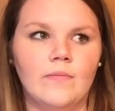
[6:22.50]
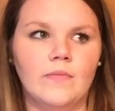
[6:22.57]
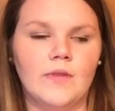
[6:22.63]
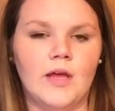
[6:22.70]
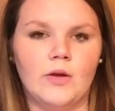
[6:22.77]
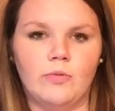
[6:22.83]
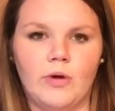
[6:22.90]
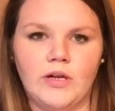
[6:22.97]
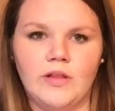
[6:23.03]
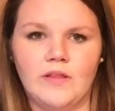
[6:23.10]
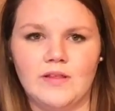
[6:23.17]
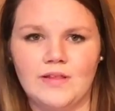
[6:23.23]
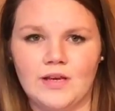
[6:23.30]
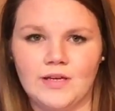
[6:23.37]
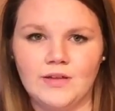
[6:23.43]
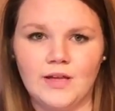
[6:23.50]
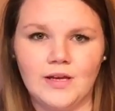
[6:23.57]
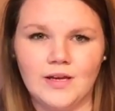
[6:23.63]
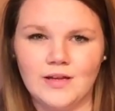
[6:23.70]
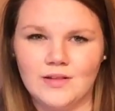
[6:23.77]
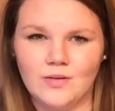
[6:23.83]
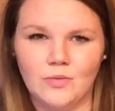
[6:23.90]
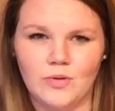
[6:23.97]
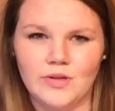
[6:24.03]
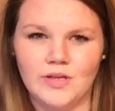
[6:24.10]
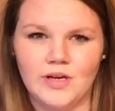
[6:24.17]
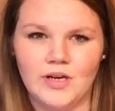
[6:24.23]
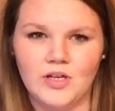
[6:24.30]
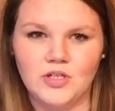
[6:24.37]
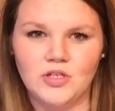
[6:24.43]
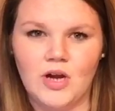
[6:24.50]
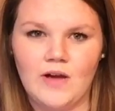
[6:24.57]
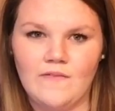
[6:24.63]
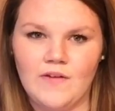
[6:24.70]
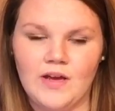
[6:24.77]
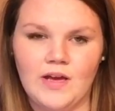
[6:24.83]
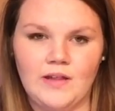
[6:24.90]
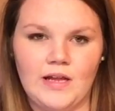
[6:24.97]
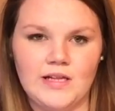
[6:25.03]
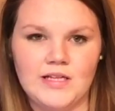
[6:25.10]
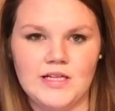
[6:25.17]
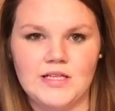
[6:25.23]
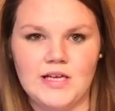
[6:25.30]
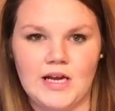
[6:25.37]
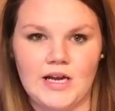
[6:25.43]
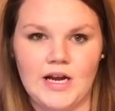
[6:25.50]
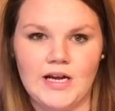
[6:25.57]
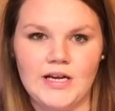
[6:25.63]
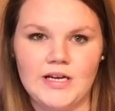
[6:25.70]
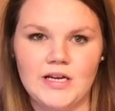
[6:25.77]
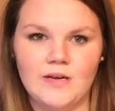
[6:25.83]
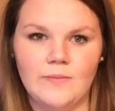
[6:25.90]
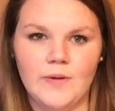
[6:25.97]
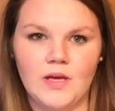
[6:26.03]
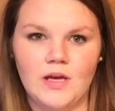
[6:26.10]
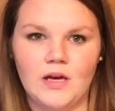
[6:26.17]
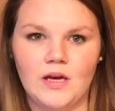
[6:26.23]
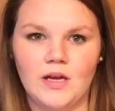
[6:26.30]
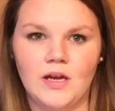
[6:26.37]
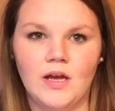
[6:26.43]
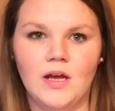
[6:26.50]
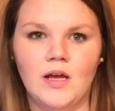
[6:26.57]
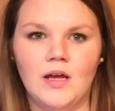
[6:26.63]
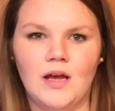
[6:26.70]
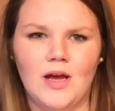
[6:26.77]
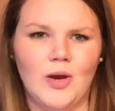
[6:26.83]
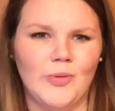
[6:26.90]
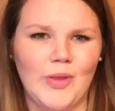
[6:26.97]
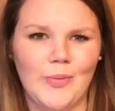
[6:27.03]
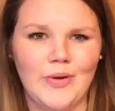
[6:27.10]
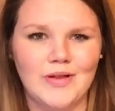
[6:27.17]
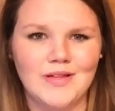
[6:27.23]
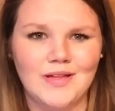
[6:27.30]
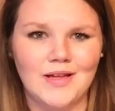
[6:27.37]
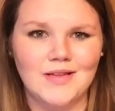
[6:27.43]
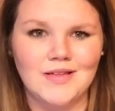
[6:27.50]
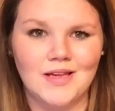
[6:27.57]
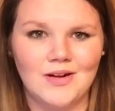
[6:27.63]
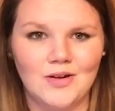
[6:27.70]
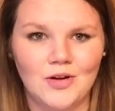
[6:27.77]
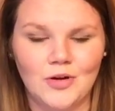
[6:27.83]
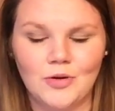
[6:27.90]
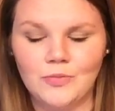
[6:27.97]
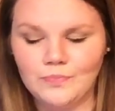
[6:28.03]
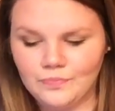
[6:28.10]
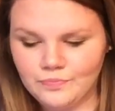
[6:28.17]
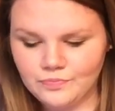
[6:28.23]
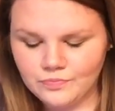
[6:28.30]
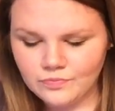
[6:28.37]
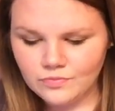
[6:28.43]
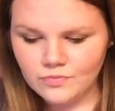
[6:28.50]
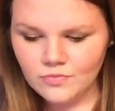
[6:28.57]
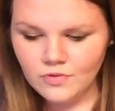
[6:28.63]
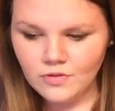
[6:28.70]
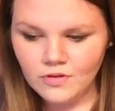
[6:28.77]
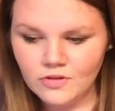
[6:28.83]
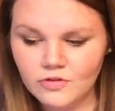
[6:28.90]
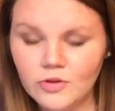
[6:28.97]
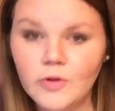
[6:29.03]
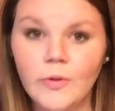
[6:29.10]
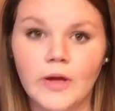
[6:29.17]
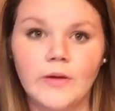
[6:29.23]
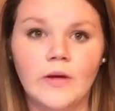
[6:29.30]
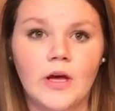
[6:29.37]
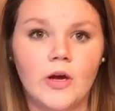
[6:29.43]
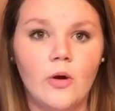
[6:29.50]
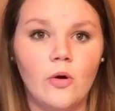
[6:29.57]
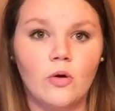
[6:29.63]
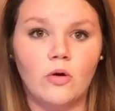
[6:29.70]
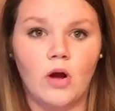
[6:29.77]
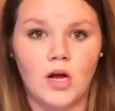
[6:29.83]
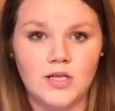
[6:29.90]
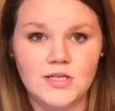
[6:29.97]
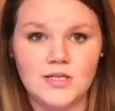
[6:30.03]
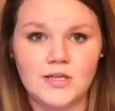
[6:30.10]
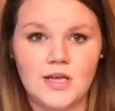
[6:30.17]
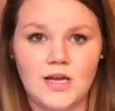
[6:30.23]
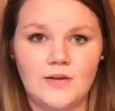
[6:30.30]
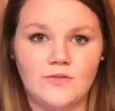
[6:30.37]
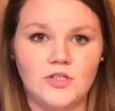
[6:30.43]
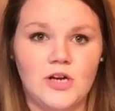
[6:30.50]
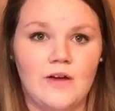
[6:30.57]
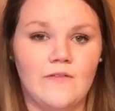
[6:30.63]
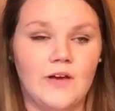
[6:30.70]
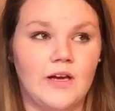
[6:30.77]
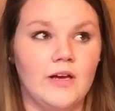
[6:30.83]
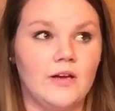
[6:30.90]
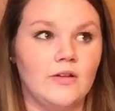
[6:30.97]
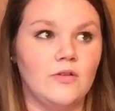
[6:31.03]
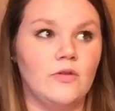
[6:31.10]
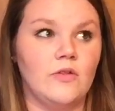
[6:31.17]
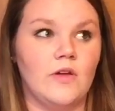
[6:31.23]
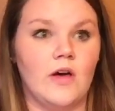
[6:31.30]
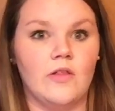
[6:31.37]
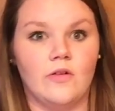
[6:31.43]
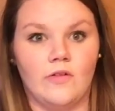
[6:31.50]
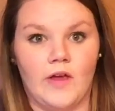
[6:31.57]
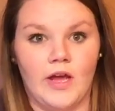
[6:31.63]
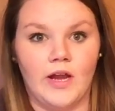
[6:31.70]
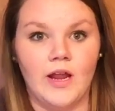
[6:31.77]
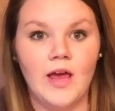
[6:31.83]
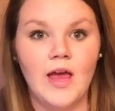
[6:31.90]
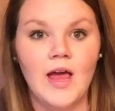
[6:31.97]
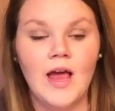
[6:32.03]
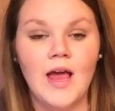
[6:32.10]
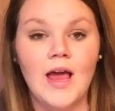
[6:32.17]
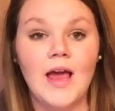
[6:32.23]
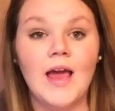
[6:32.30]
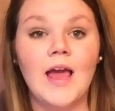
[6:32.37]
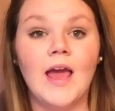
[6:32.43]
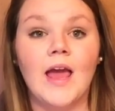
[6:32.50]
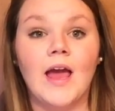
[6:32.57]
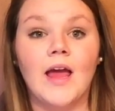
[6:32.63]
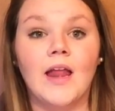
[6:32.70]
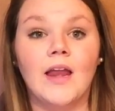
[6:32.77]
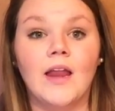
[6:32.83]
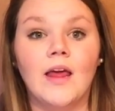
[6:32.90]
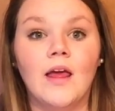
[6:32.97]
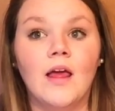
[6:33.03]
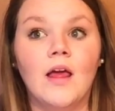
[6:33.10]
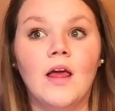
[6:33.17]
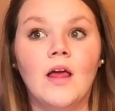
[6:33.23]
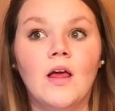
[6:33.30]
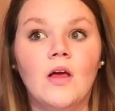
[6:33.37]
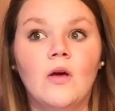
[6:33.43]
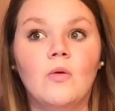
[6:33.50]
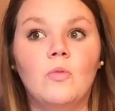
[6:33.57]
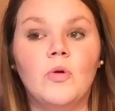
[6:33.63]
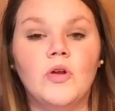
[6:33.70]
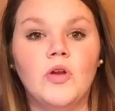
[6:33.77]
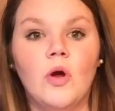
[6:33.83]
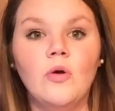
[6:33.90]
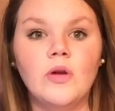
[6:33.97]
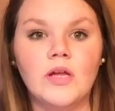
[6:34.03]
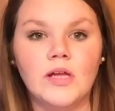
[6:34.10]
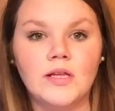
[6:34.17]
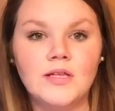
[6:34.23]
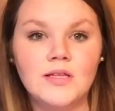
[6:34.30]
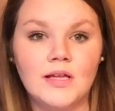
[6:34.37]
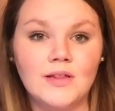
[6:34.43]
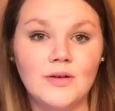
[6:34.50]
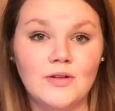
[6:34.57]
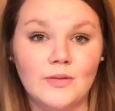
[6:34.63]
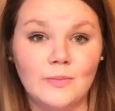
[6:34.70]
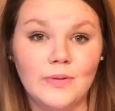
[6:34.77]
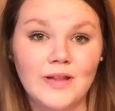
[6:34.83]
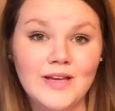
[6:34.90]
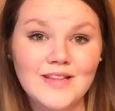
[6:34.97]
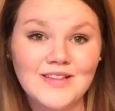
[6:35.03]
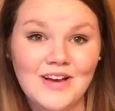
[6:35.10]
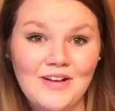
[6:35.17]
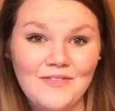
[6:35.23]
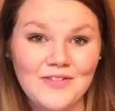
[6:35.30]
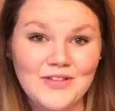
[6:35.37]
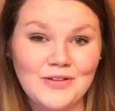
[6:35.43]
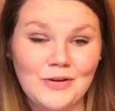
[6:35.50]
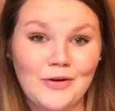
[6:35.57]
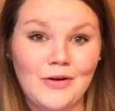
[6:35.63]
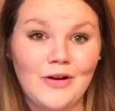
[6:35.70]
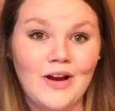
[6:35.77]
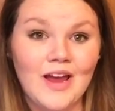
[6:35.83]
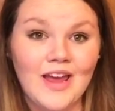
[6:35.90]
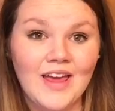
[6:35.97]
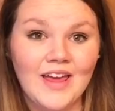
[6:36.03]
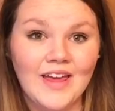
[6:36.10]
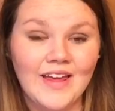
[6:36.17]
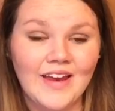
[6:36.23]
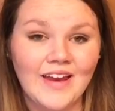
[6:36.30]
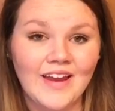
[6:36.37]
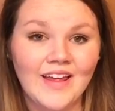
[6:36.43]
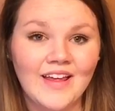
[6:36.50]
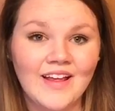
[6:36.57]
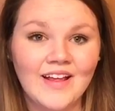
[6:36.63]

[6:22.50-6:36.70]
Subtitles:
like right to the second lane because there wasn't any traffic, and that's the side I needed to be on. I hope that made sense. I don't know. So anyway, I go across the lane of traffic to the other lane, and we notice that there's a police officer in